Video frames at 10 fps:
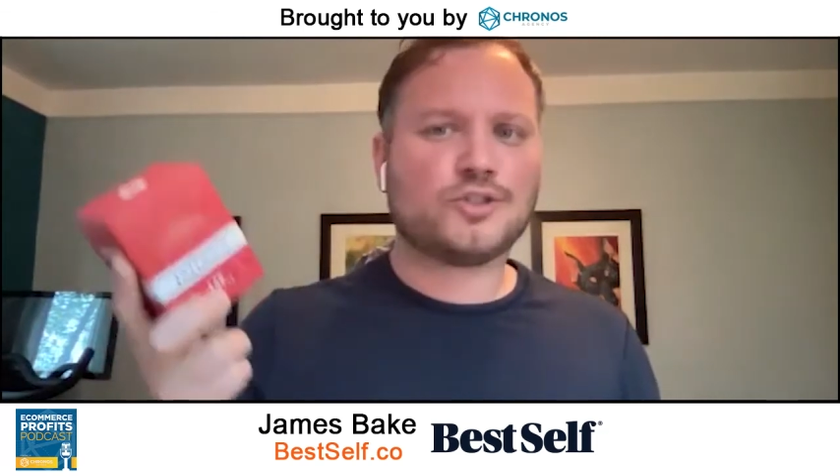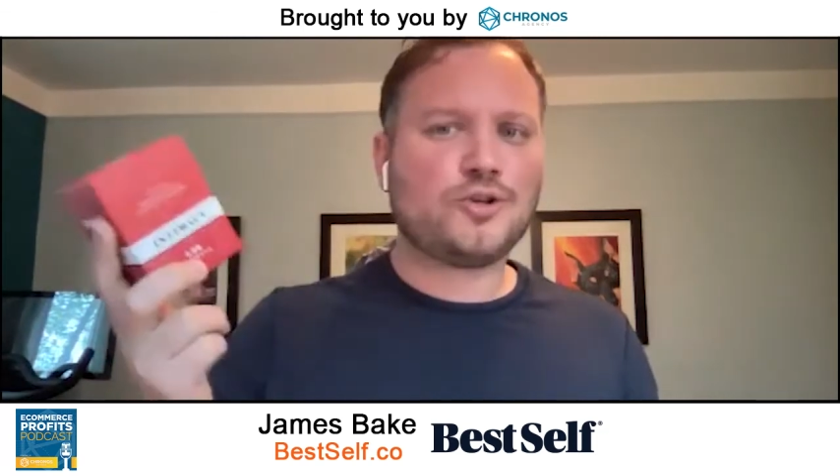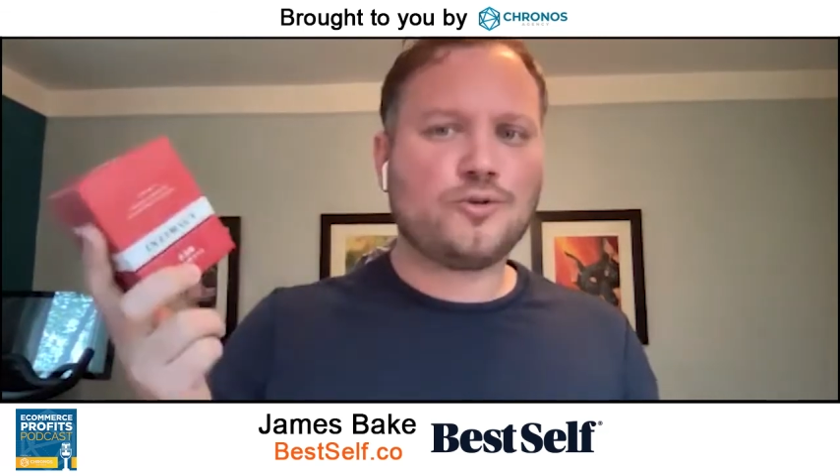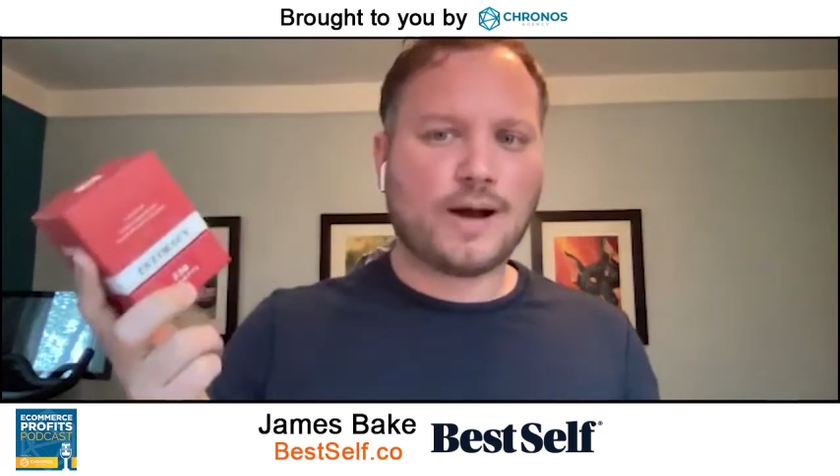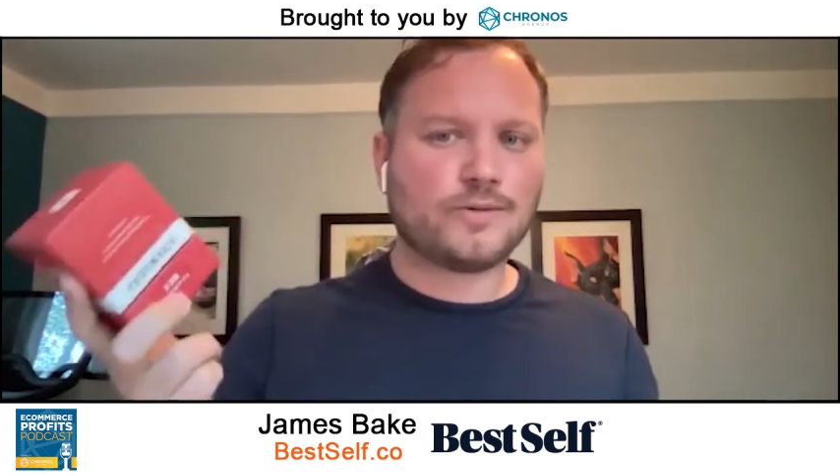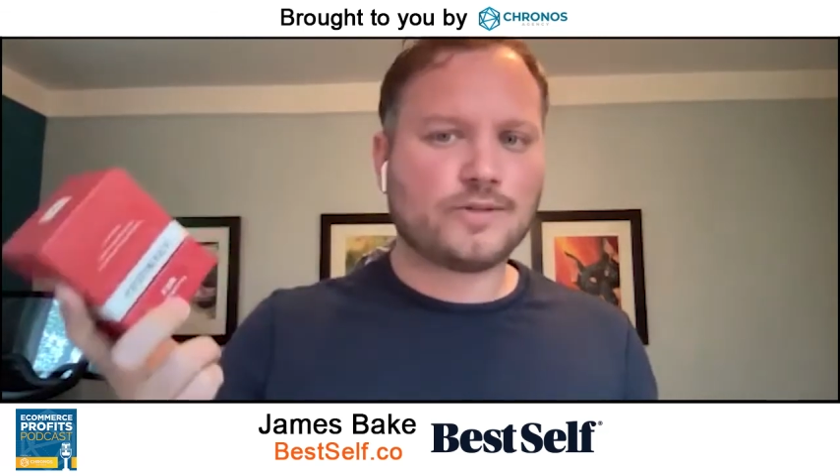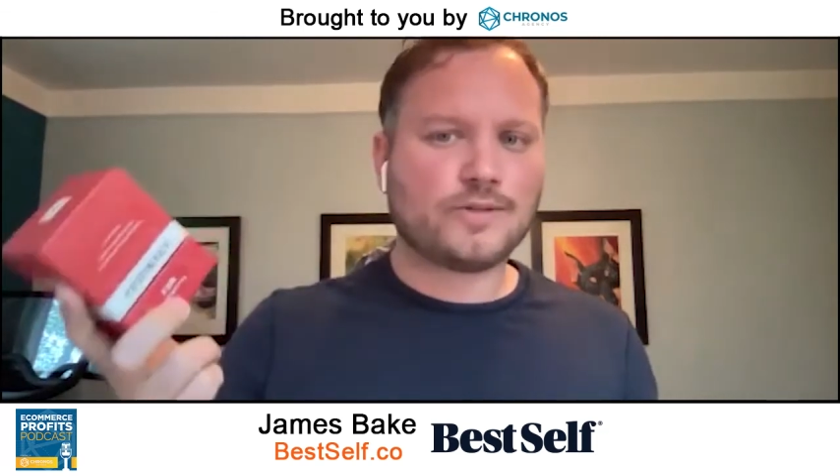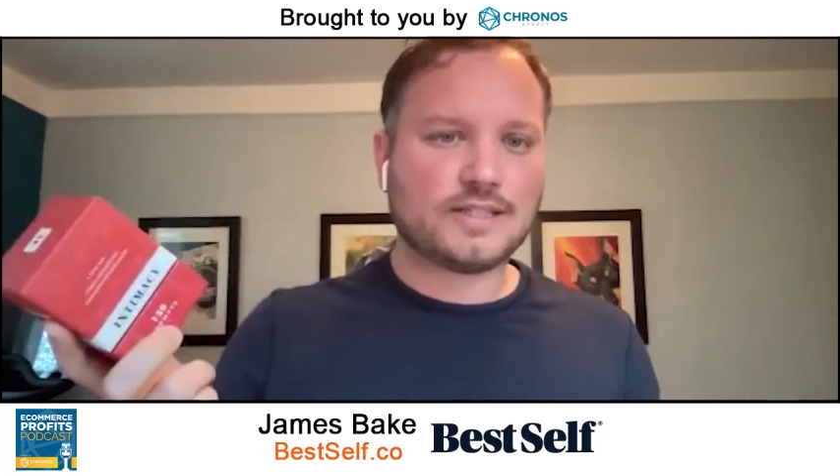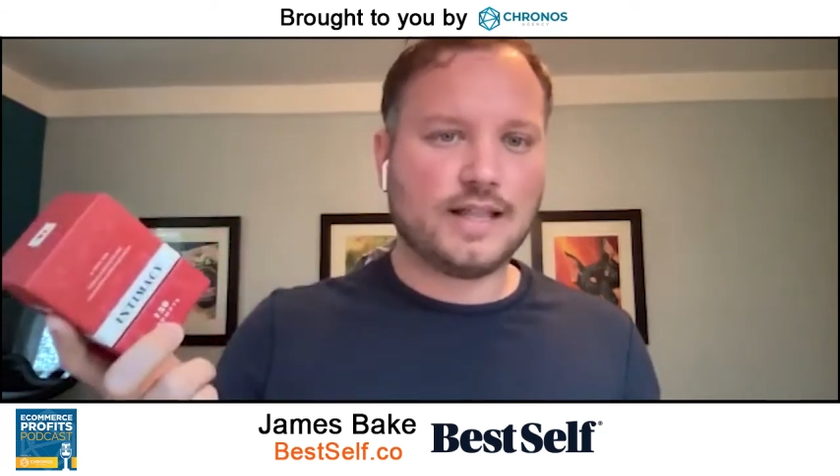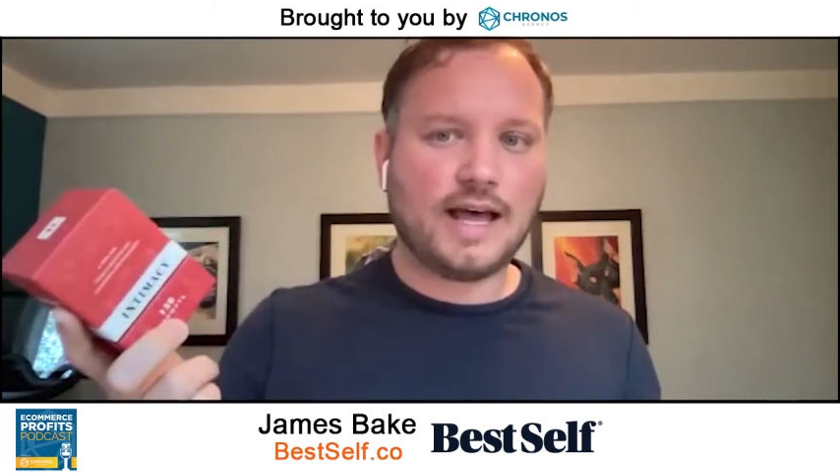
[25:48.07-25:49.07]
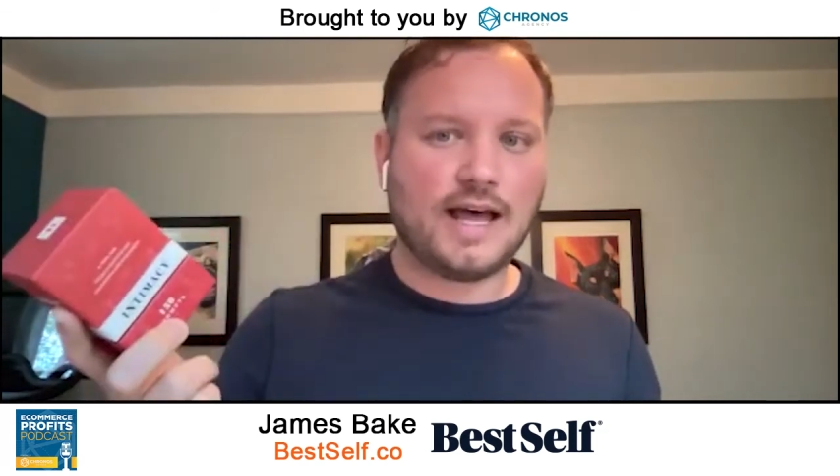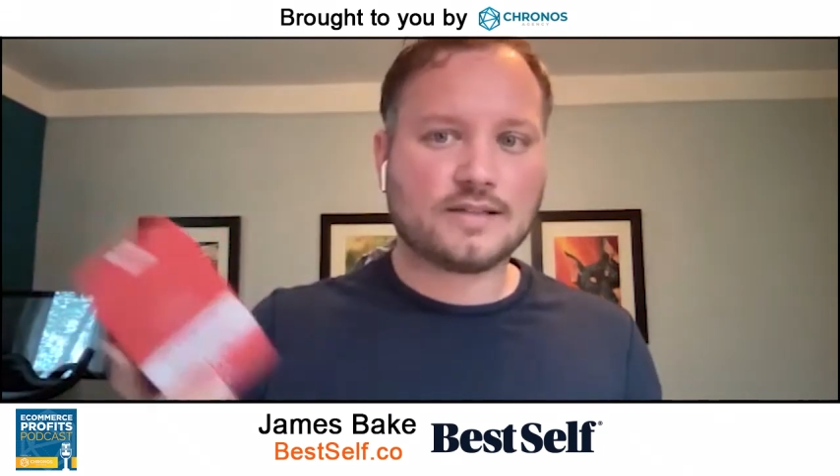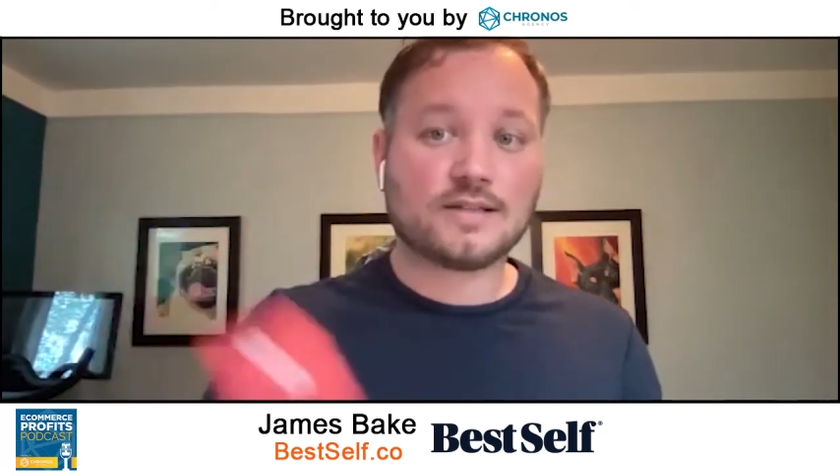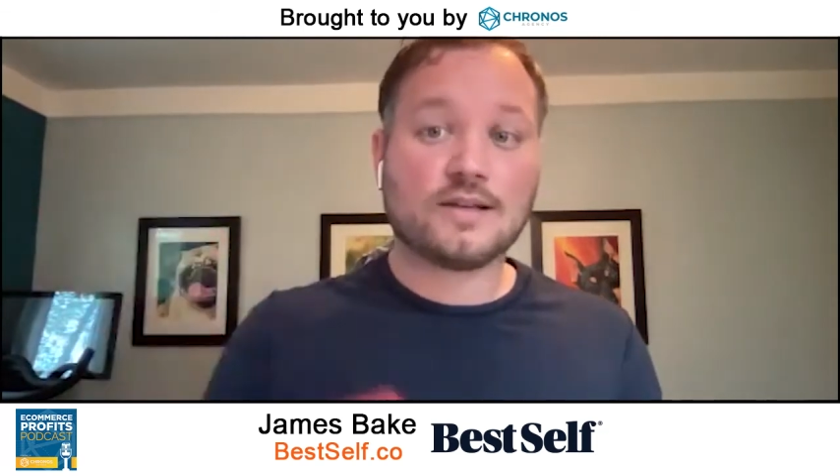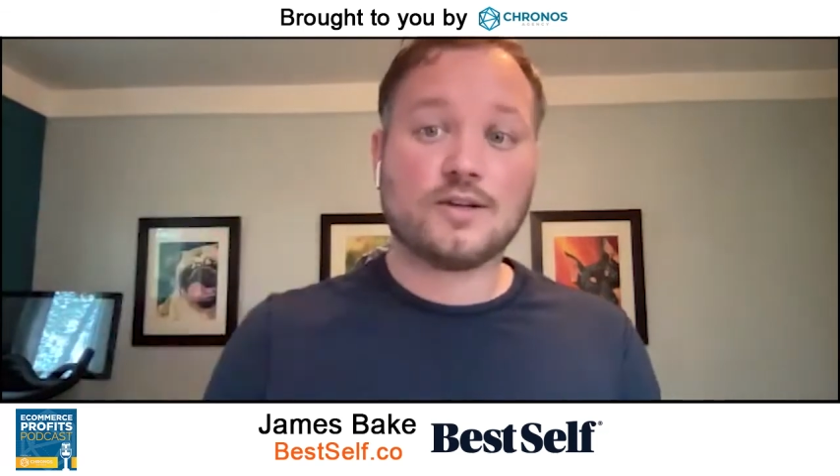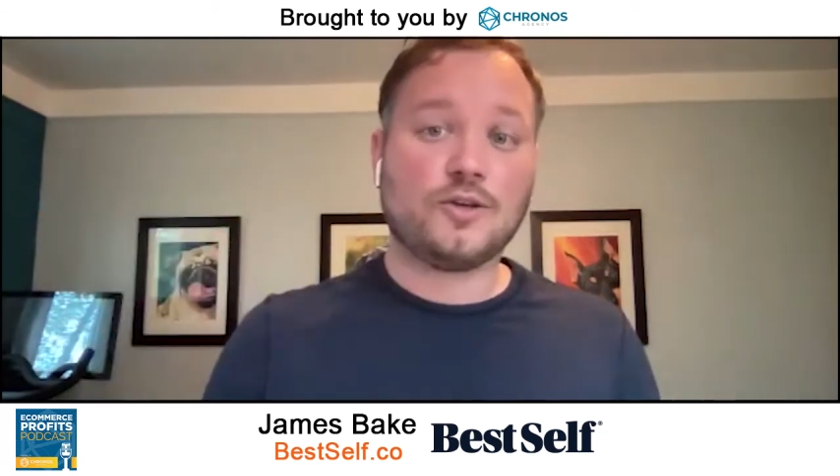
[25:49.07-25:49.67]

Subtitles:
2 ounces less,